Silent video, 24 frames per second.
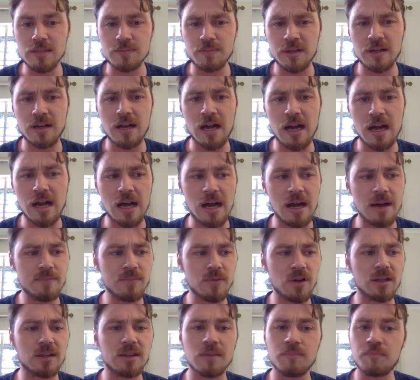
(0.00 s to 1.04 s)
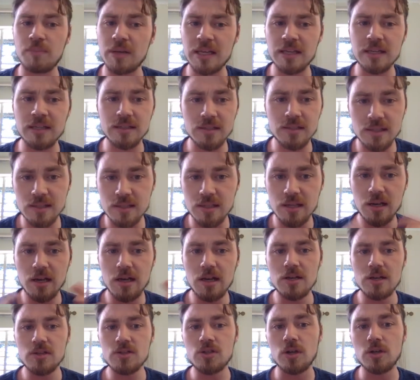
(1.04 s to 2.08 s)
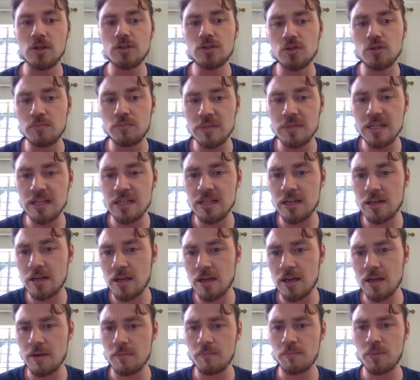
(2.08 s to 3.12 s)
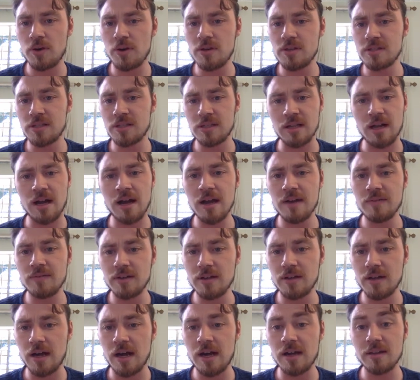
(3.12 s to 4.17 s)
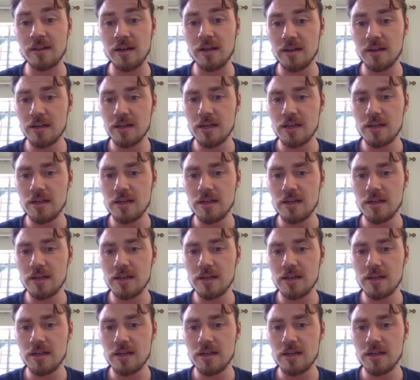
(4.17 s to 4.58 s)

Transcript: but I'm not the biggest social media person either.